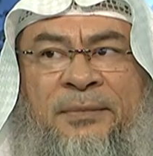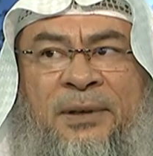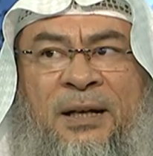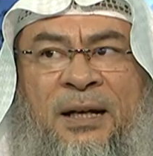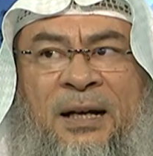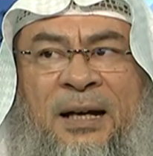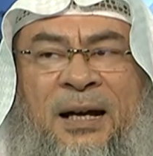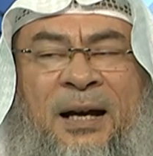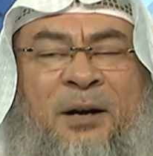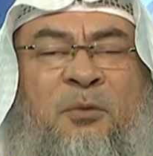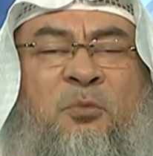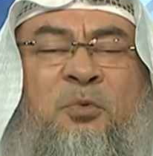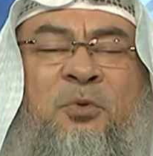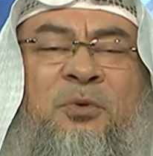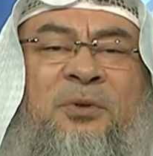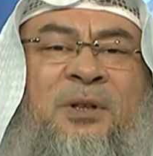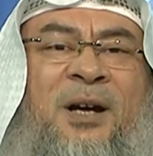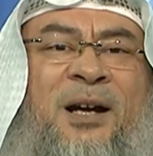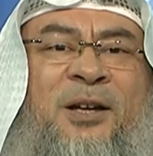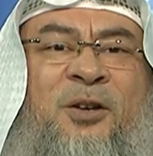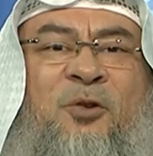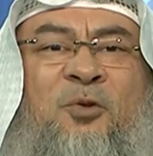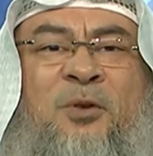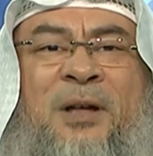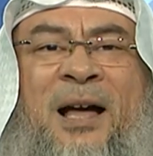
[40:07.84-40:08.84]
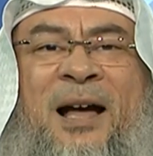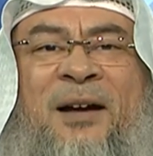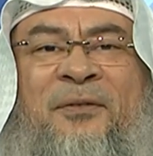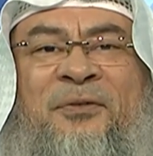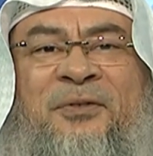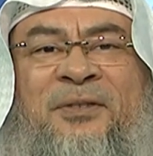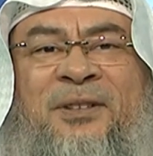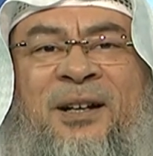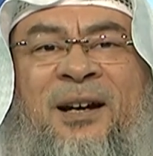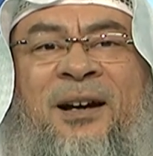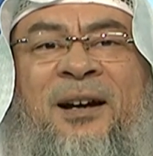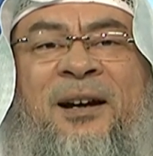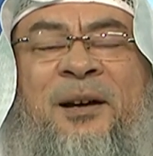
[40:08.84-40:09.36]
I don't
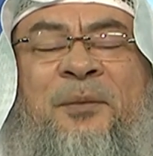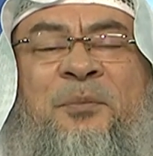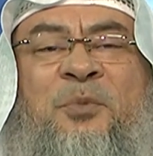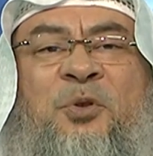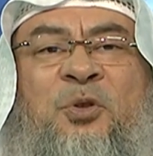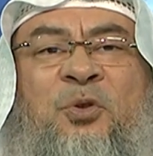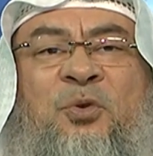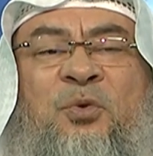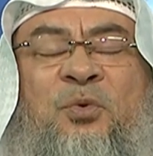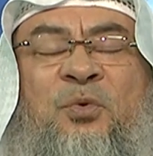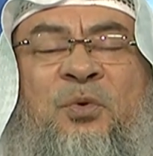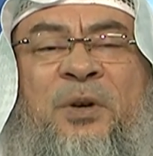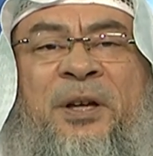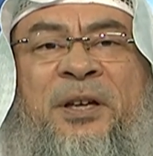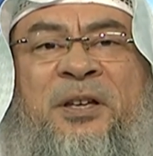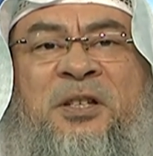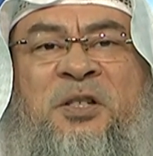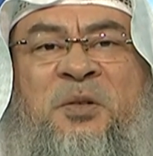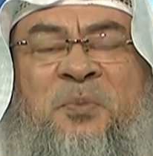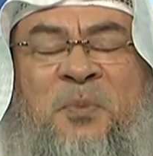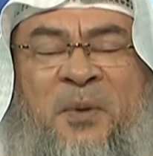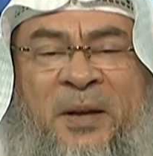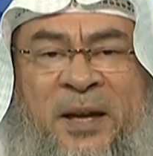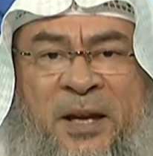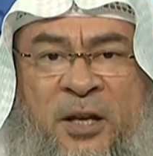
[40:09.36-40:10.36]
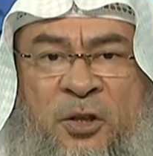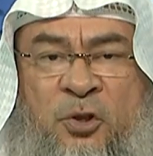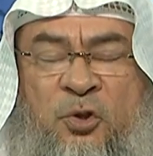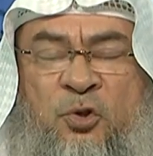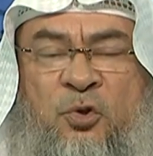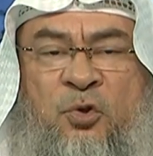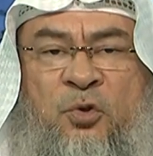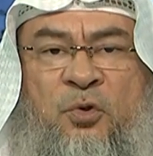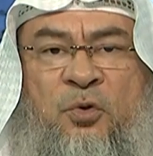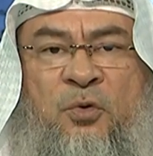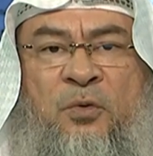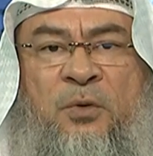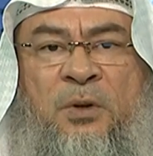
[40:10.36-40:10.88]
have time to explain
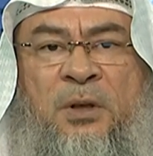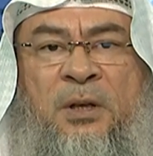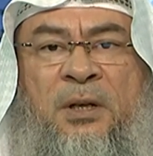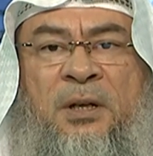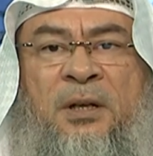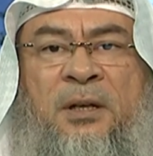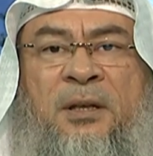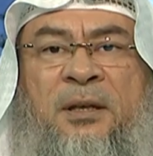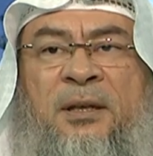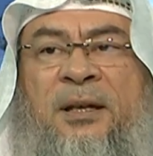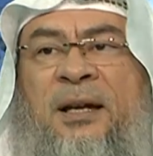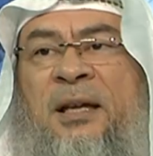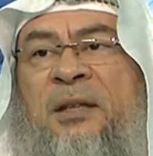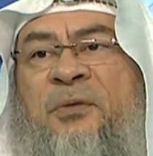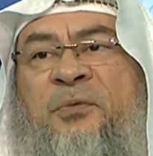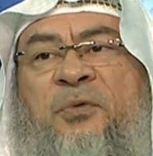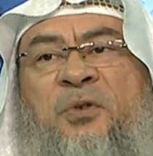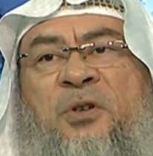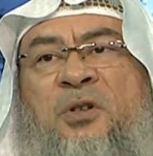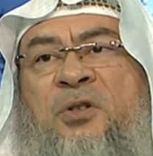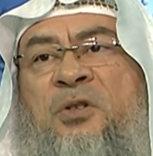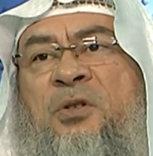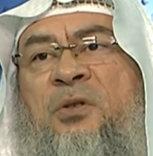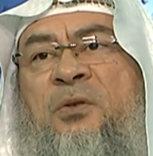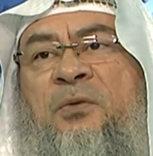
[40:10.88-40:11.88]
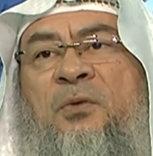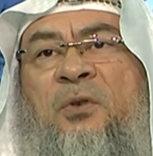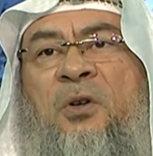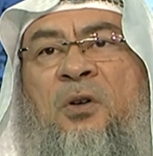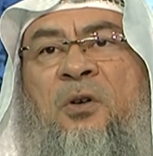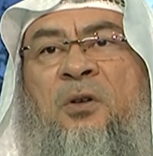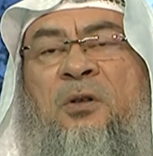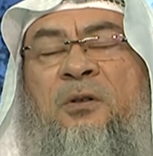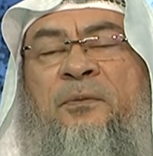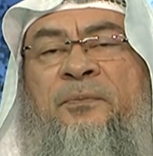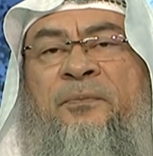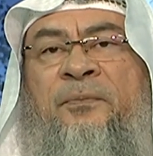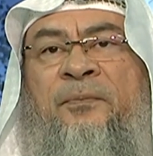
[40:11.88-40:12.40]
to you that, first of
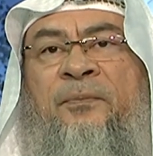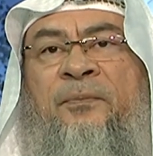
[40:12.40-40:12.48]
all,